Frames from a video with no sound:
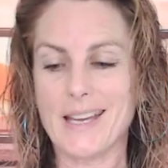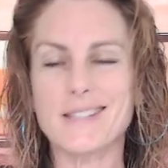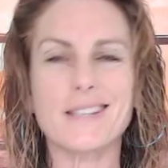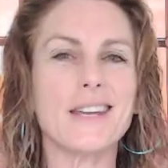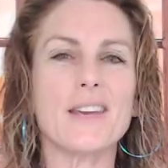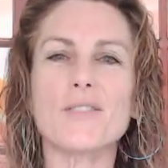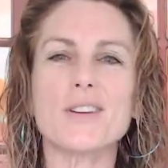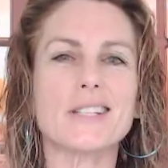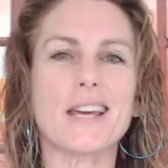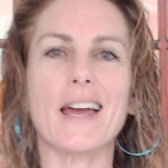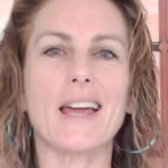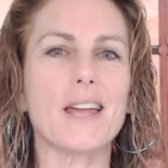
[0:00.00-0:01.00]
It's an
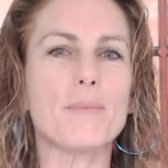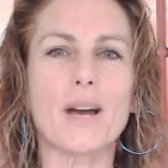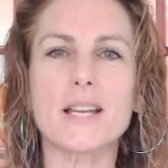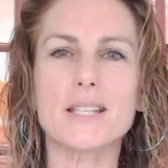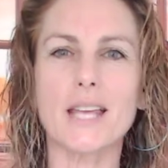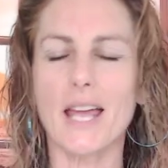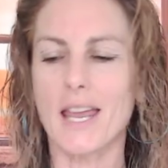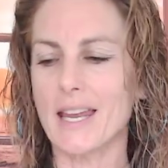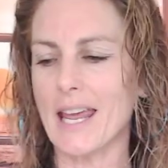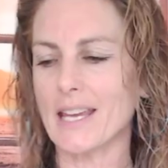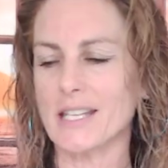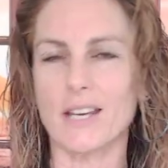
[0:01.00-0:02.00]
everyday,
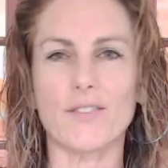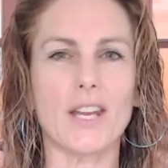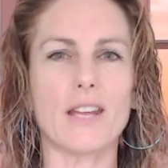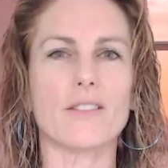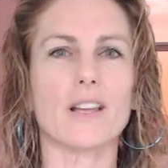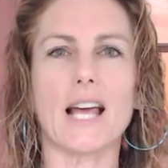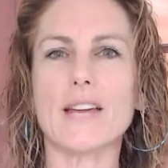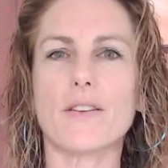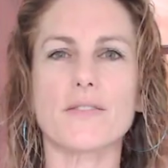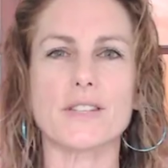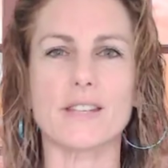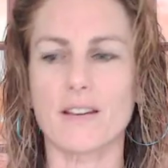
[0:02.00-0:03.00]
mundane activity in the life
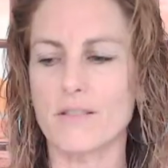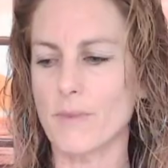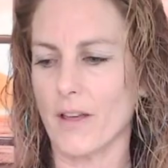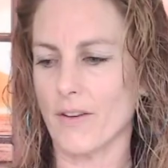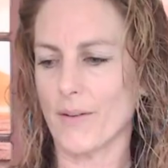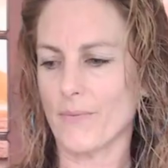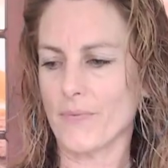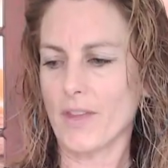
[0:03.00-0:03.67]
of a single mother.